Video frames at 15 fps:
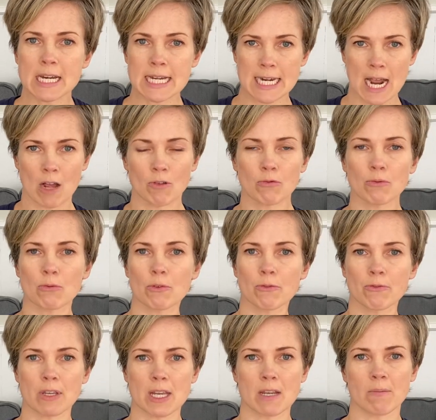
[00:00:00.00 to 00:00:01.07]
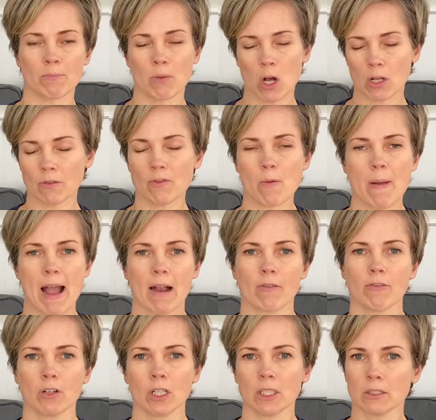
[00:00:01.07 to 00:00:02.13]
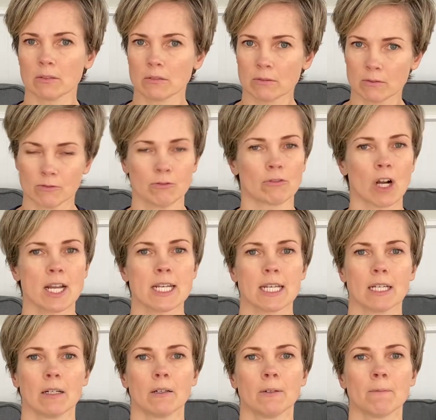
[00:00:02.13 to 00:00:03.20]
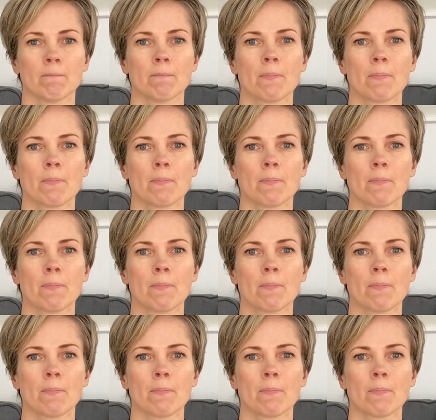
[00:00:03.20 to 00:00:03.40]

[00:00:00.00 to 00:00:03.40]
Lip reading: down through the feet, ball of the back foot, front heel,